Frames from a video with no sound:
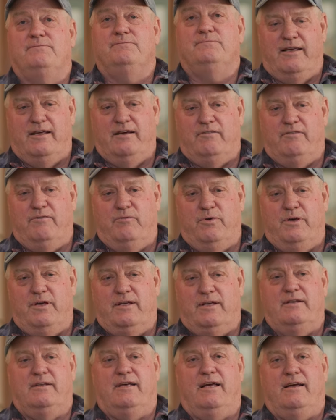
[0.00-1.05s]
If we
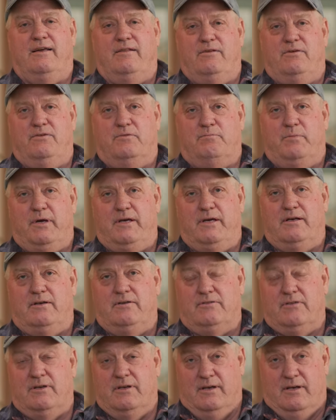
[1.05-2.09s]
had taken those
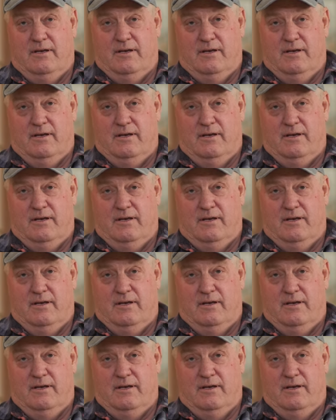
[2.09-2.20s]
bales